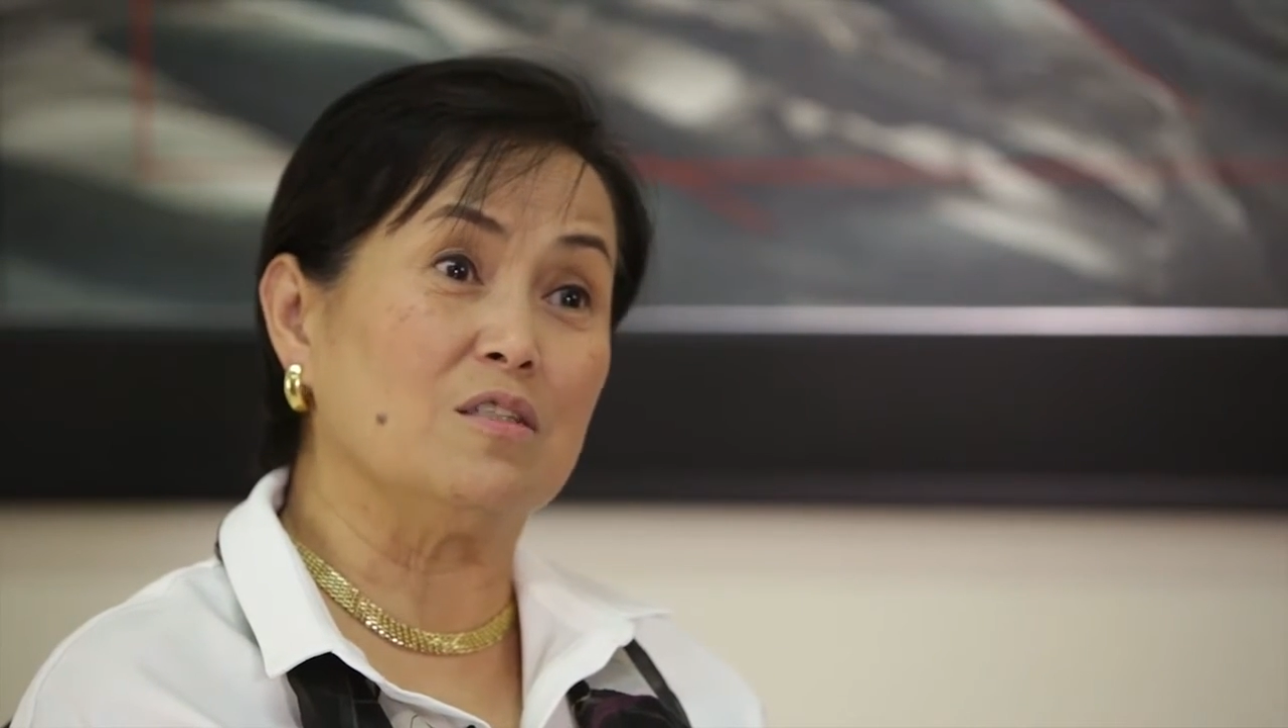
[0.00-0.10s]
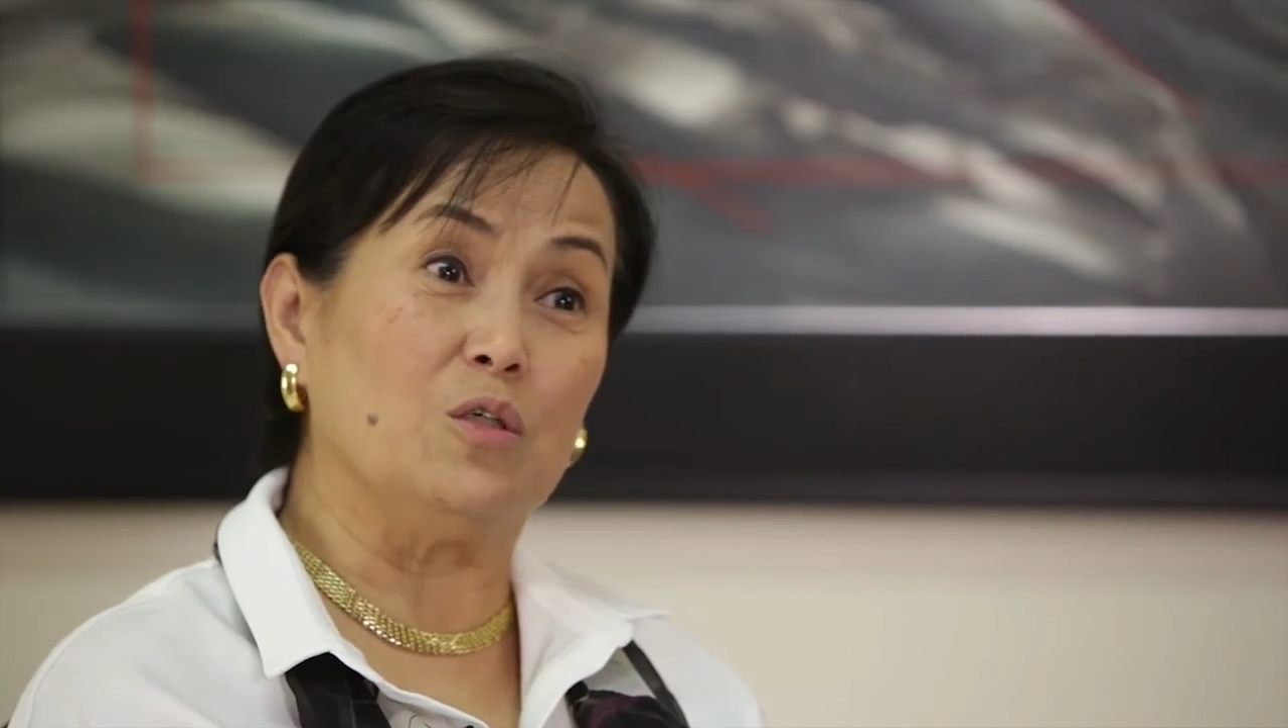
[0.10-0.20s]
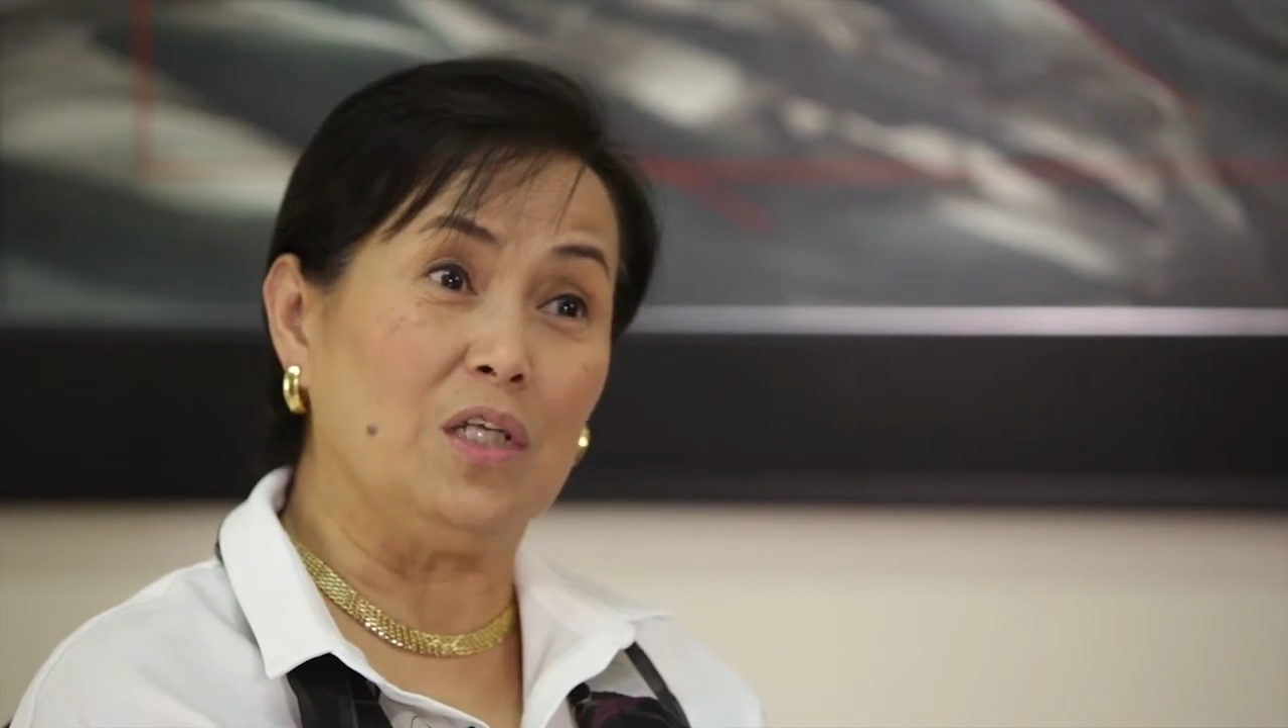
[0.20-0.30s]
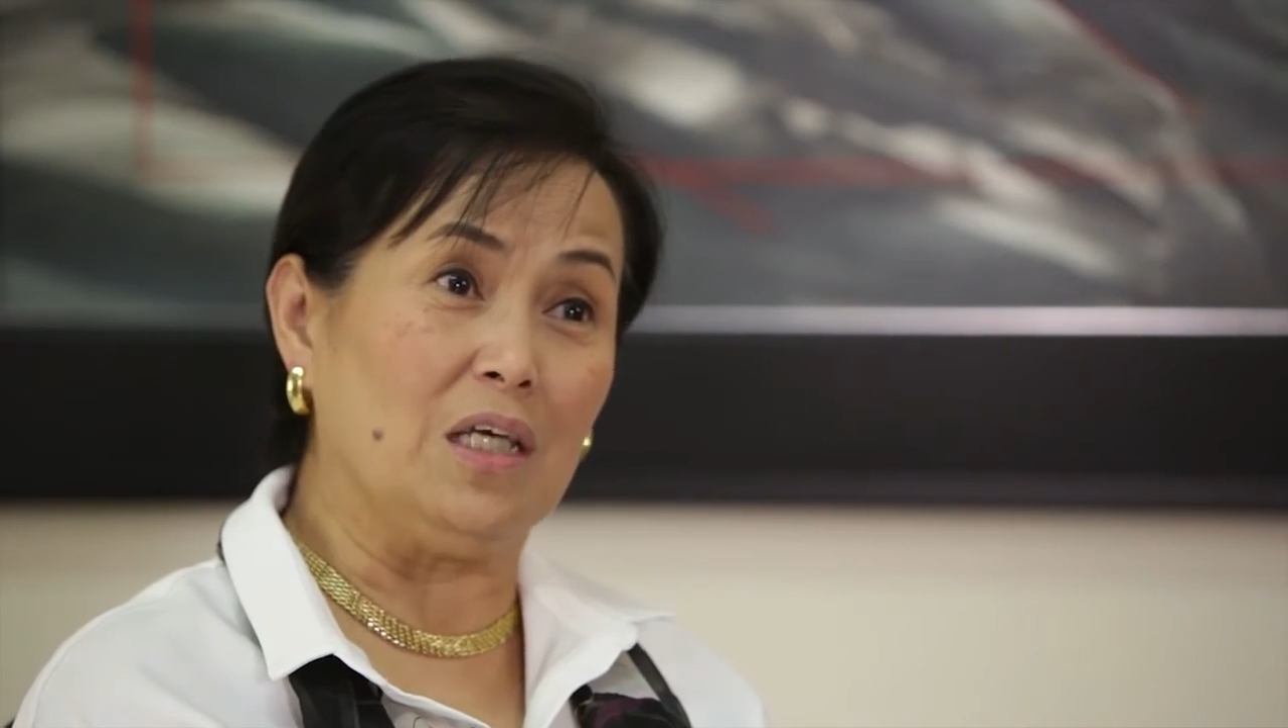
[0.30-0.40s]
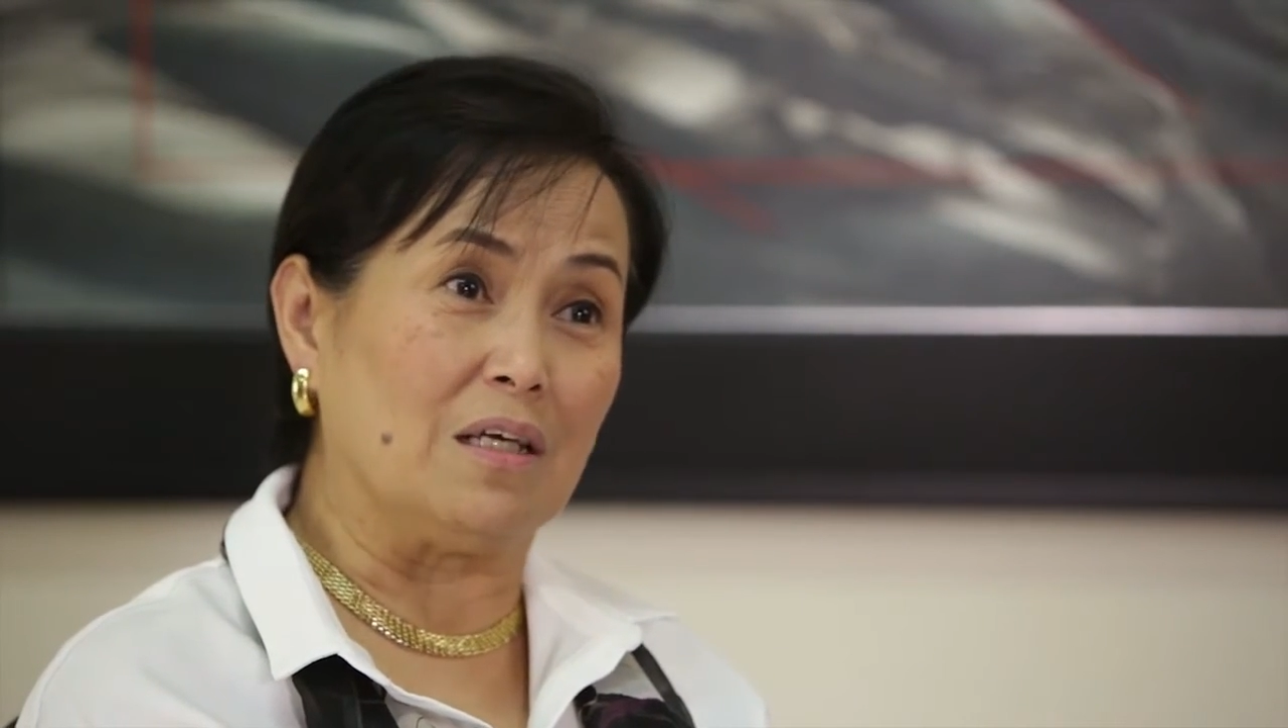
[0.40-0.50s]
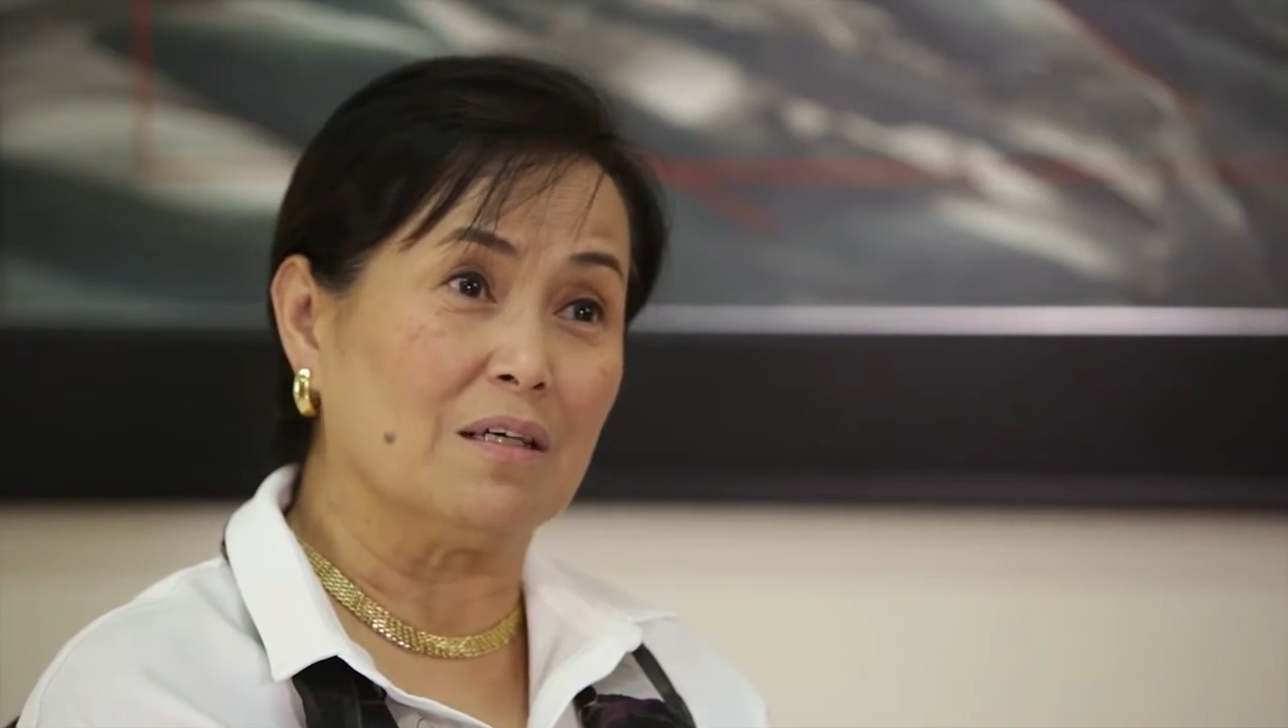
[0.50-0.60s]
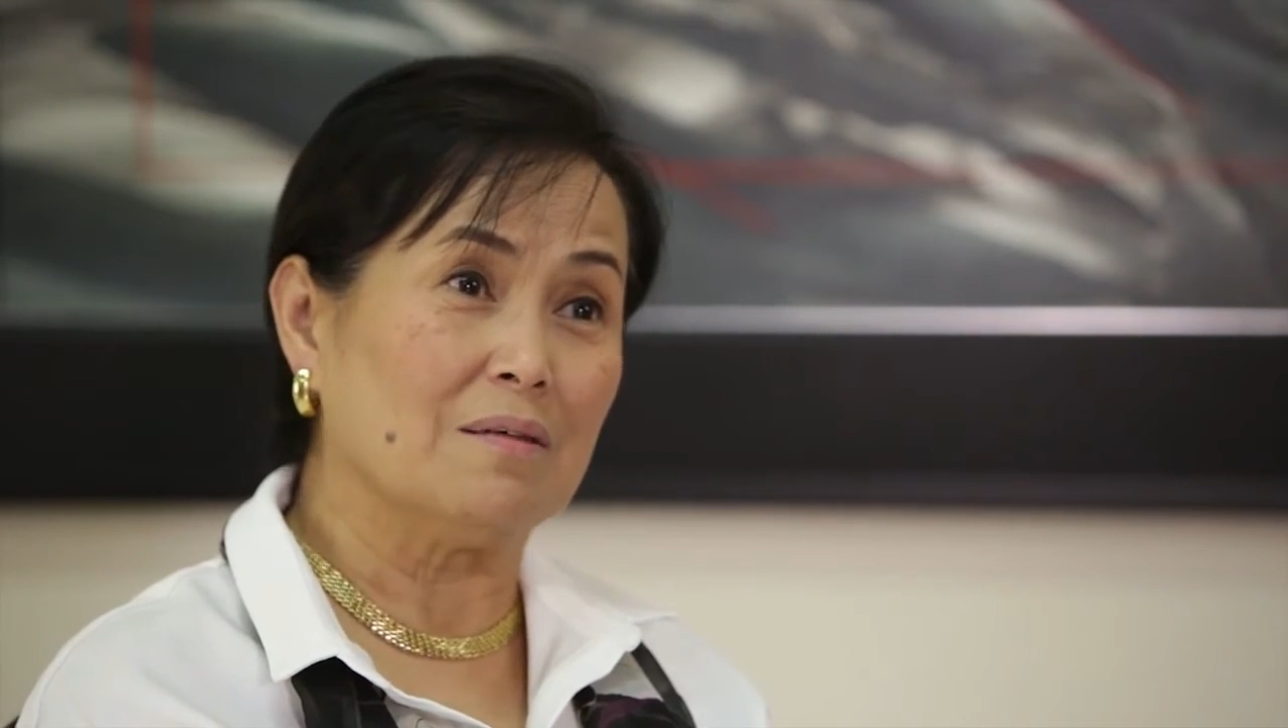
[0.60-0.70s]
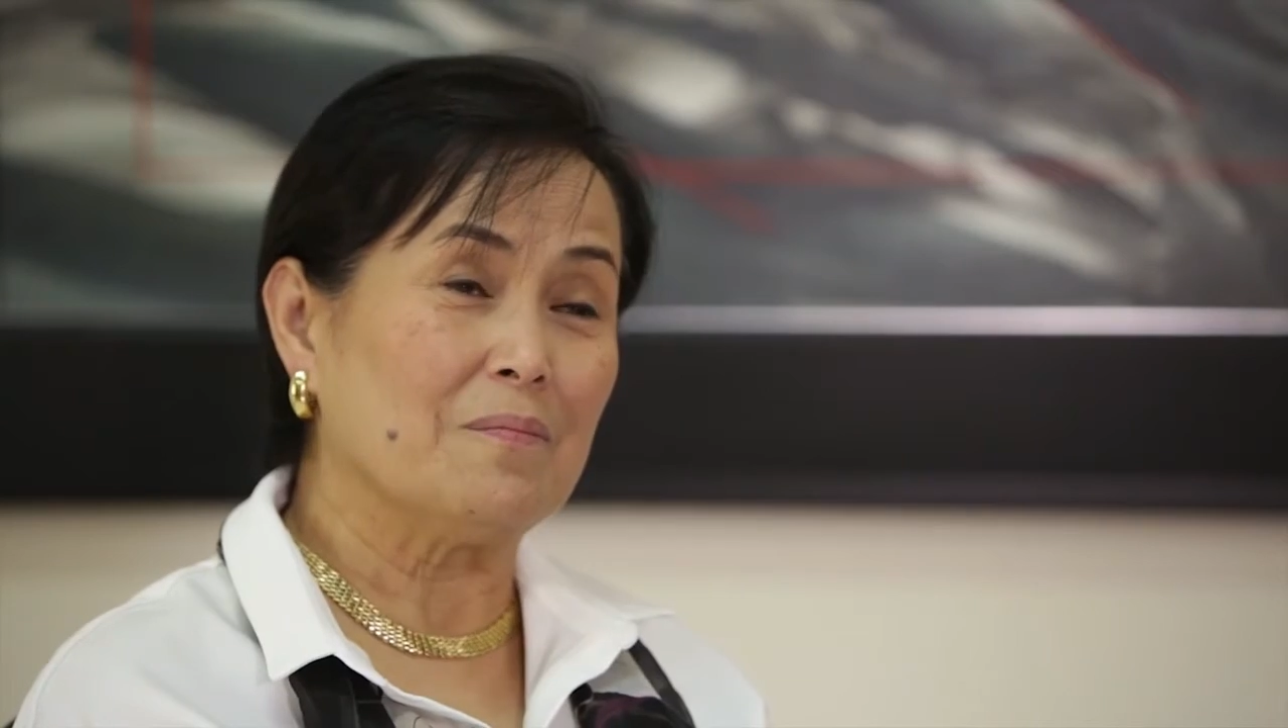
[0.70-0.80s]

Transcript: us unique.